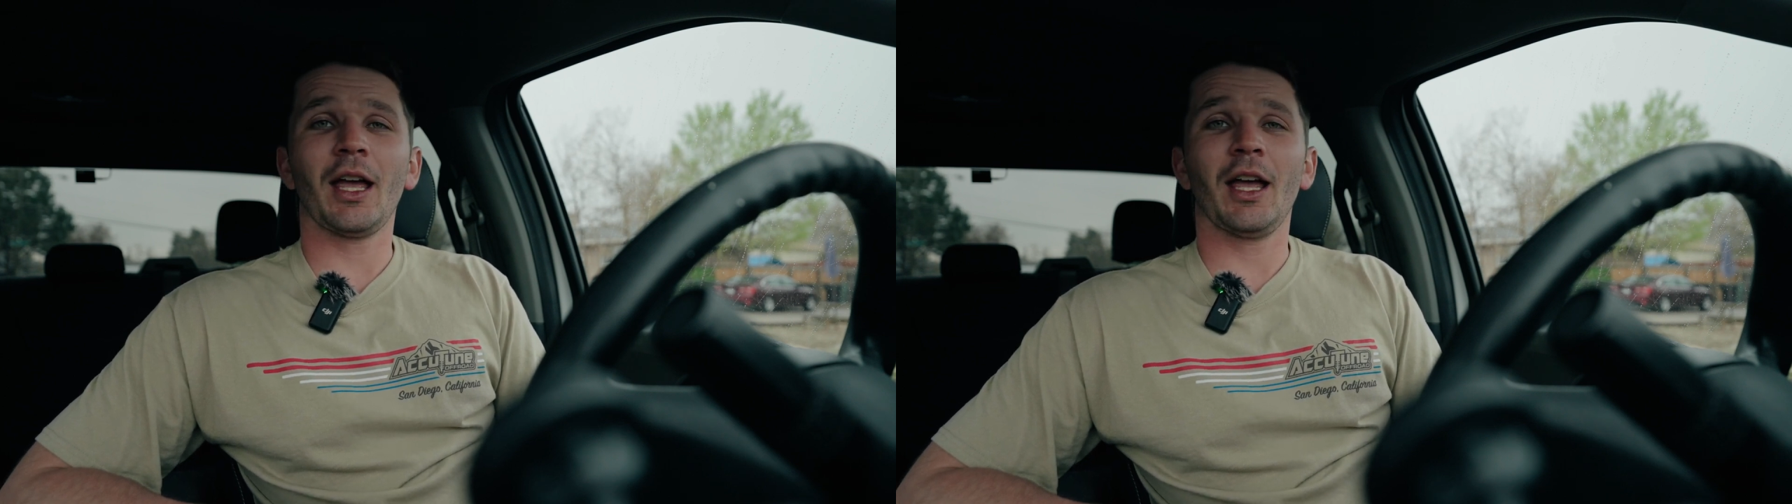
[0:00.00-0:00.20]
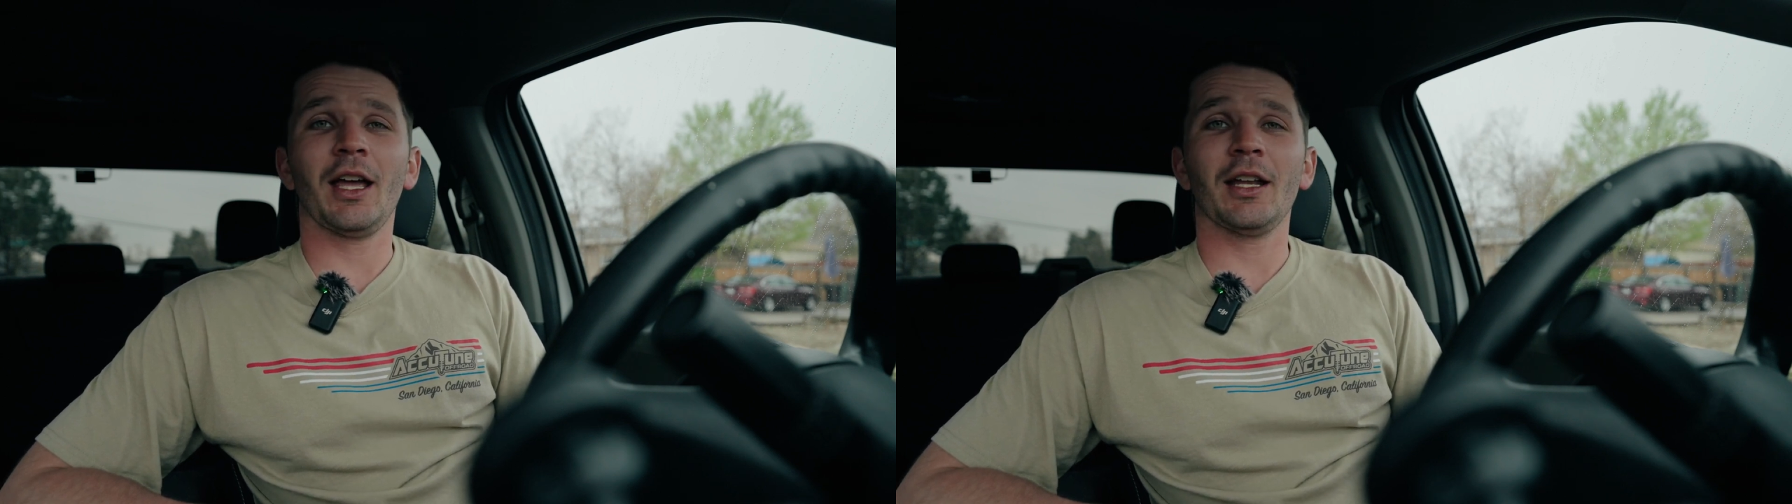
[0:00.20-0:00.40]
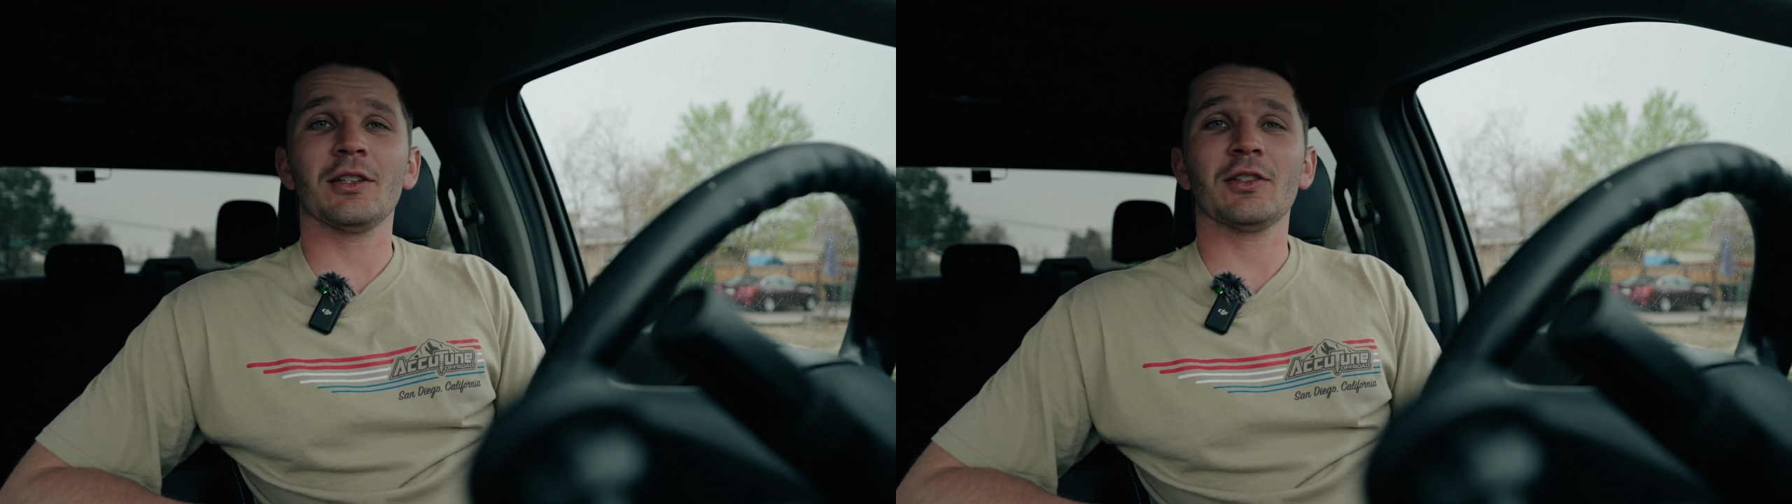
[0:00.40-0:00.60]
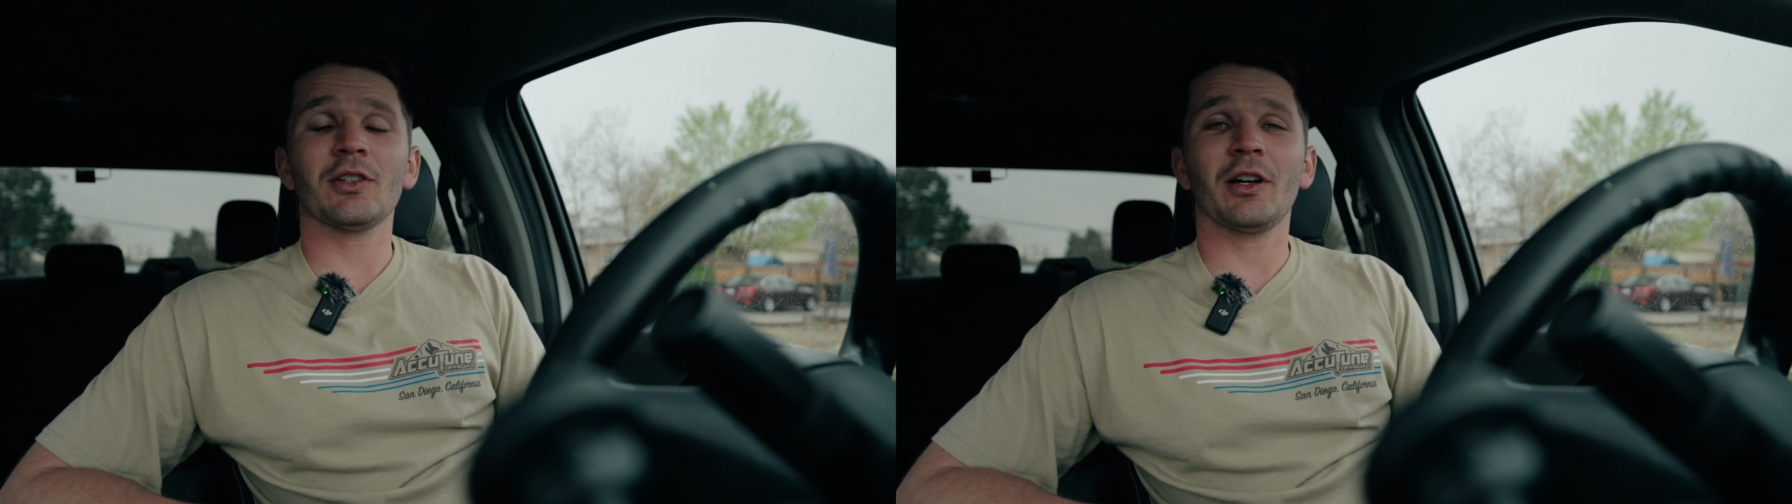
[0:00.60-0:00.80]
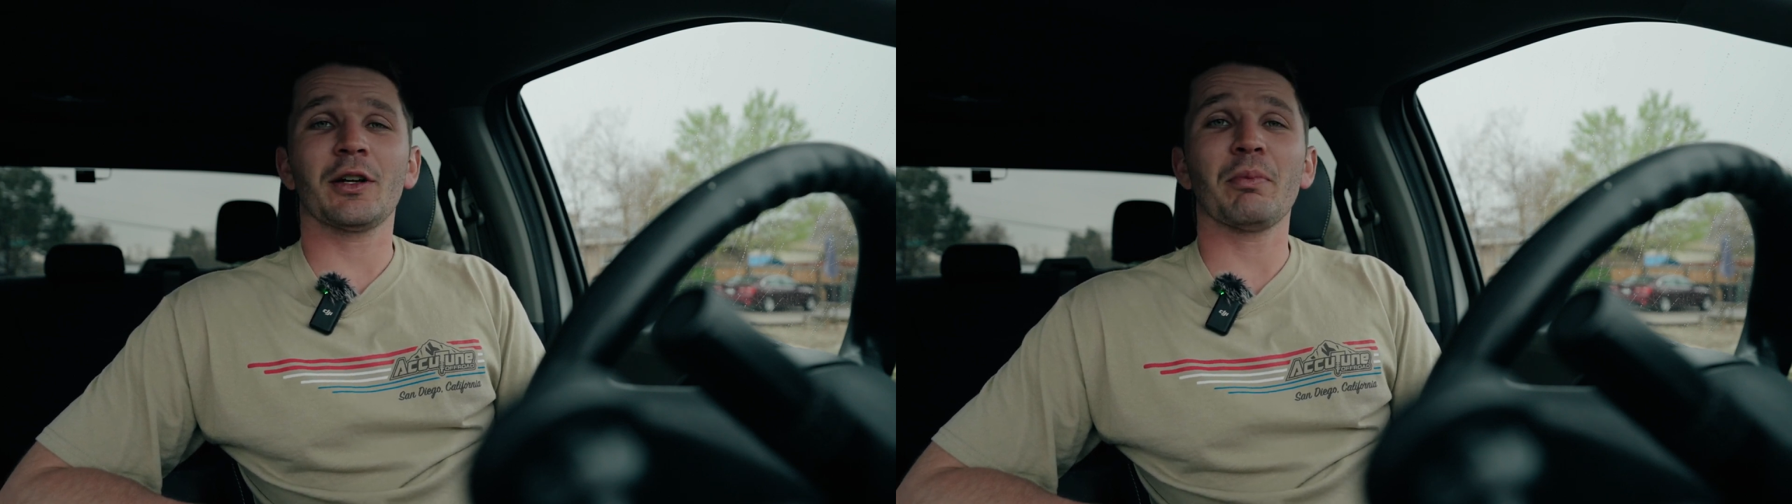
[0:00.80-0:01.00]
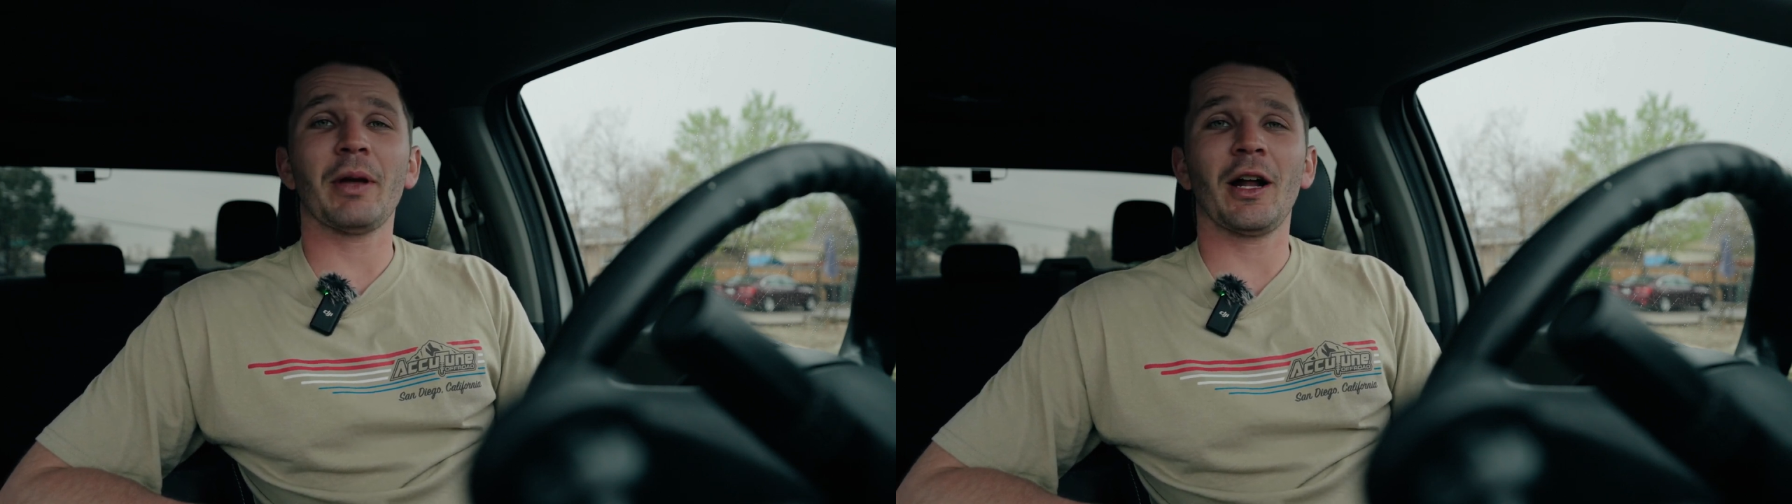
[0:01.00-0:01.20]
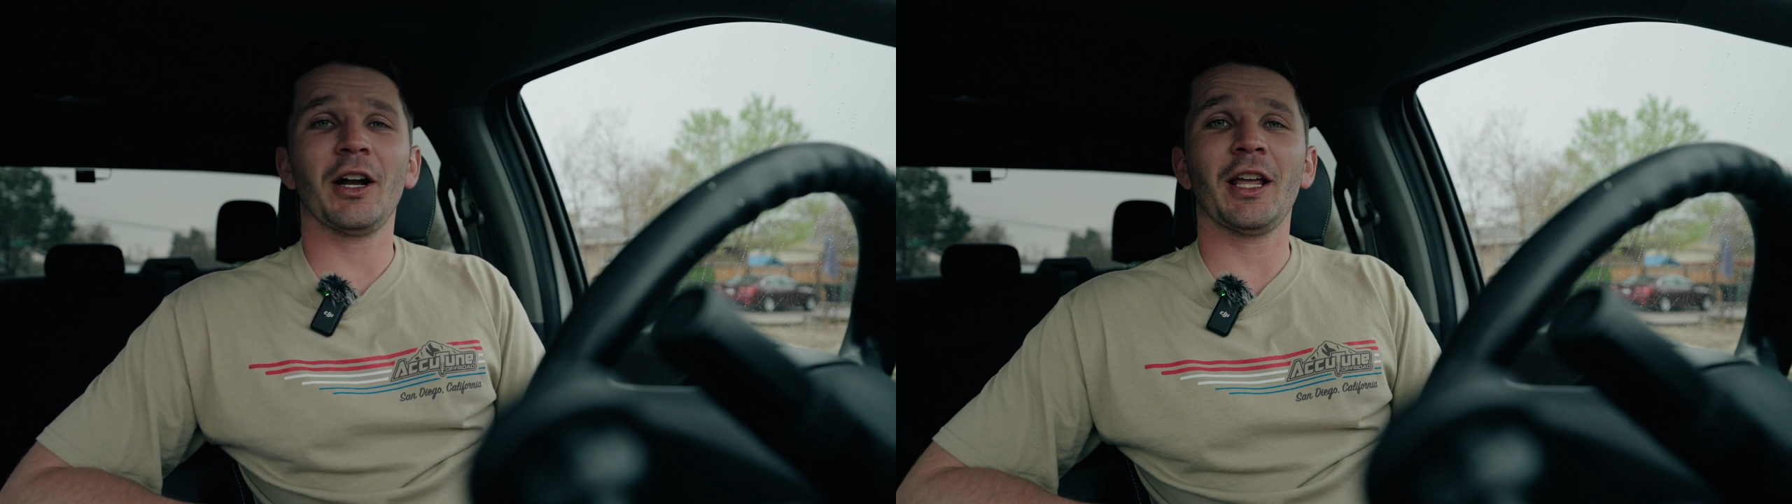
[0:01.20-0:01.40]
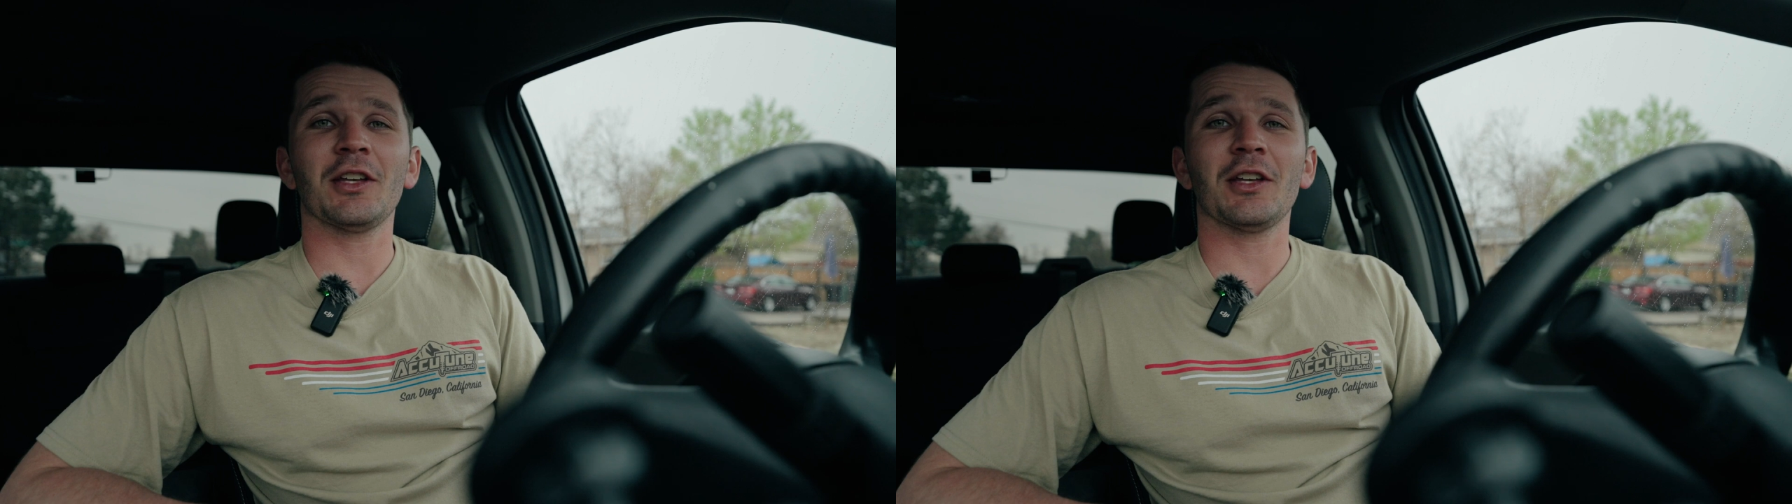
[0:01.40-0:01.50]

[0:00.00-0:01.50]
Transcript: and started comparing